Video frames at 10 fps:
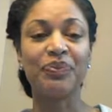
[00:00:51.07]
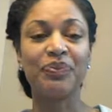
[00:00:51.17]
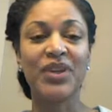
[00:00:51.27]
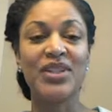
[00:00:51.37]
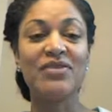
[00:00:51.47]

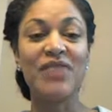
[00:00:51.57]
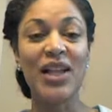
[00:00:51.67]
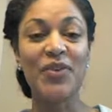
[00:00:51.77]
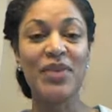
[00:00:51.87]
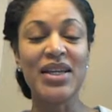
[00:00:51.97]

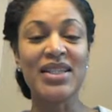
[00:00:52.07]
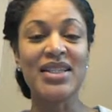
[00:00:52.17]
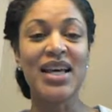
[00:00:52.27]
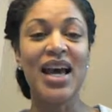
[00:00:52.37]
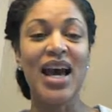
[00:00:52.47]
development,
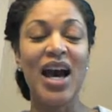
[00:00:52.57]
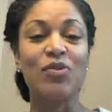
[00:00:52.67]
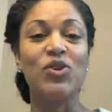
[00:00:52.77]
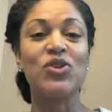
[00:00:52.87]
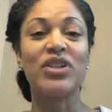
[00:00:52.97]

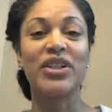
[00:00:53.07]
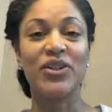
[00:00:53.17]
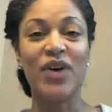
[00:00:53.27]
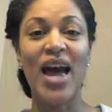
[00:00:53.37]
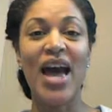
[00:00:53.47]
usually
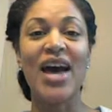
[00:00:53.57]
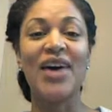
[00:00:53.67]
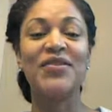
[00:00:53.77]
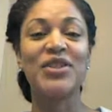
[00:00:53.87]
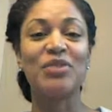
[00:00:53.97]
you'll have
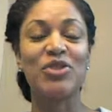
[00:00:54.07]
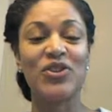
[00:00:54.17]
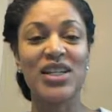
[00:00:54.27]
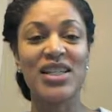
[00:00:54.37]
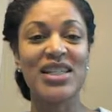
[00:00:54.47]
some
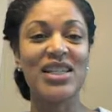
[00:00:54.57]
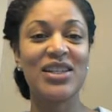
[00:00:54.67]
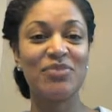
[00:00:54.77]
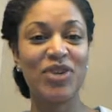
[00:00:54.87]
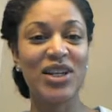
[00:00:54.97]

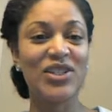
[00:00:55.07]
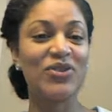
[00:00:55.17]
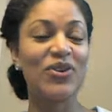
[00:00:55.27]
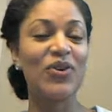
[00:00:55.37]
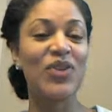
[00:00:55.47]
transient breast
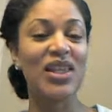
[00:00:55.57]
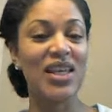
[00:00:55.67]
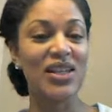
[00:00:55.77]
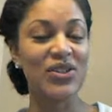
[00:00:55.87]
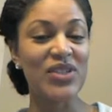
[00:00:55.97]
growth, and
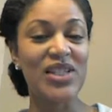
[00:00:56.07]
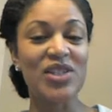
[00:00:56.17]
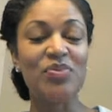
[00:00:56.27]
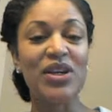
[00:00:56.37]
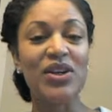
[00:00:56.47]
then it'll
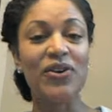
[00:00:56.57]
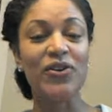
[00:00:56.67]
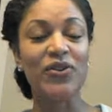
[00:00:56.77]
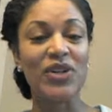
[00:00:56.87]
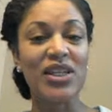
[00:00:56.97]
disappear
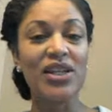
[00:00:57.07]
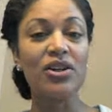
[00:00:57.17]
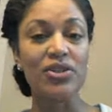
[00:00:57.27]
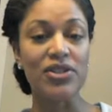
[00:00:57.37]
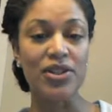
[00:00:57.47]
over a
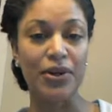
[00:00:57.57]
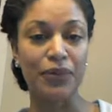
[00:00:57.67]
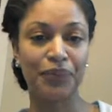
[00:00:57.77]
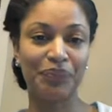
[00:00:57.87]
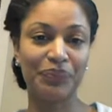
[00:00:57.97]
year or so.
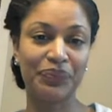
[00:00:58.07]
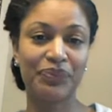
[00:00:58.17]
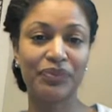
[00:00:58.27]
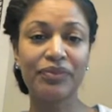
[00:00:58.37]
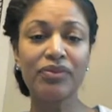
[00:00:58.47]

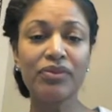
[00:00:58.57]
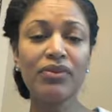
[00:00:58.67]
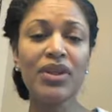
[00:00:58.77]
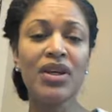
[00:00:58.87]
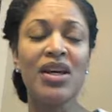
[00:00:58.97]

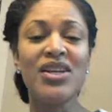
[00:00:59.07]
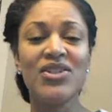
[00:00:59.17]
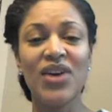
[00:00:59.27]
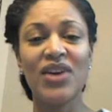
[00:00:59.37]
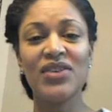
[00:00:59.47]

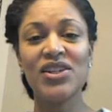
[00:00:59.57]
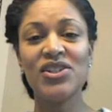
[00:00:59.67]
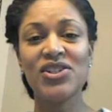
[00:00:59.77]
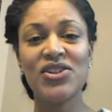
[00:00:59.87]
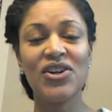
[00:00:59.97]
So I
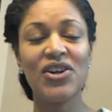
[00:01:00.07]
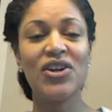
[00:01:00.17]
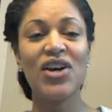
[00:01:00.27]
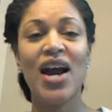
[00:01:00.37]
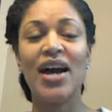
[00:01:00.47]
reassure,
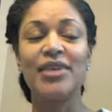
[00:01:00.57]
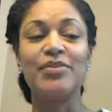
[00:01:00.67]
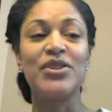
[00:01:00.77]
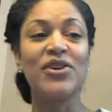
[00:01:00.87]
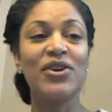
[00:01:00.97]
I
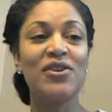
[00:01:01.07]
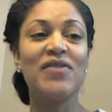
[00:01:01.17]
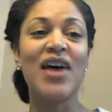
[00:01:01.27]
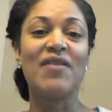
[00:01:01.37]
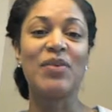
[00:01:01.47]
observe,
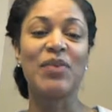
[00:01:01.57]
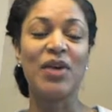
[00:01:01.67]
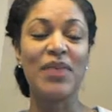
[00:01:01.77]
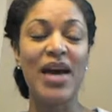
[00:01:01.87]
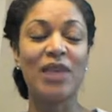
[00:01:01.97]
have them
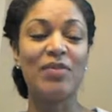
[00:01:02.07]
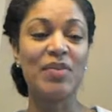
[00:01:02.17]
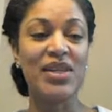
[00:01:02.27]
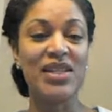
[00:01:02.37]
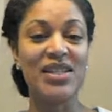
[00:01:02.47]
come back
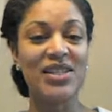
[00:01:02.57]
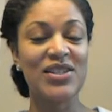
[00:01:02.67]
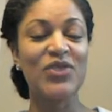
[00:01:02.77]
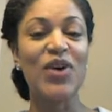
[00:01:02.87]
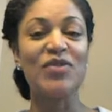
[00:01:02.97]
maybe in 6 to
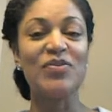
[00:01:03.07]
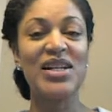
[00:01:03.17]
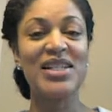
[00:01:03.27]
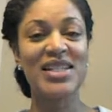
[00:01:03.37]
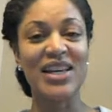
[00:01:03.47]
12
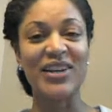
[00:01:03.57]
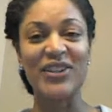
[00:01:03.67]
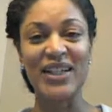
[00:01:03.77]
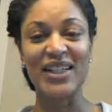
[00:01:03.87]
months, take a look at it